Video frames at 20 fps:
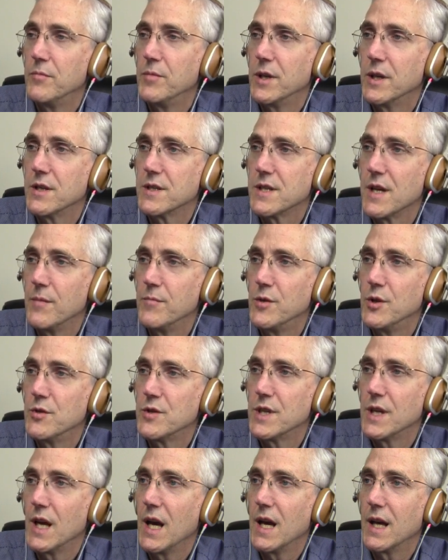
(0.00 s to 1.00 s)
because I'm
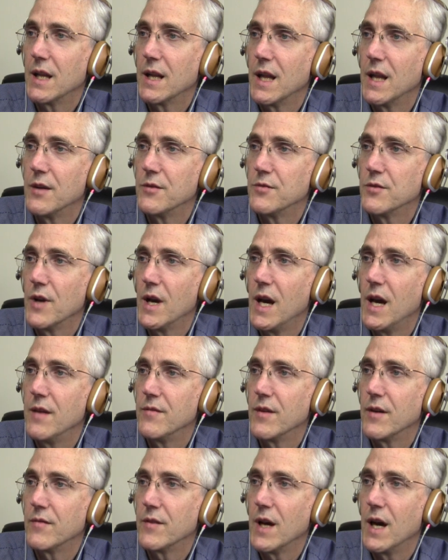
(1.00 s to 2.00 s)
using iCloud
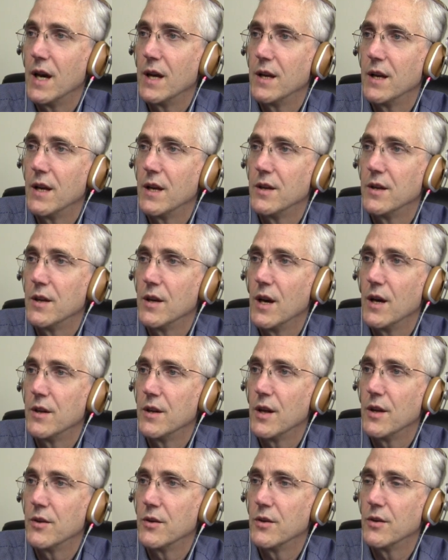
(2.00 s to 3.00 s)
Drive, I've got
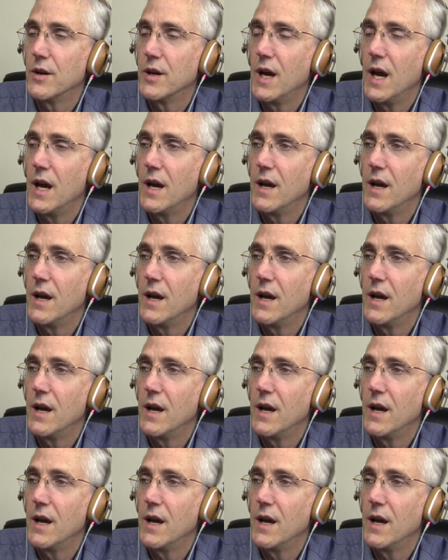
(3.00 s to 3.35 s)
another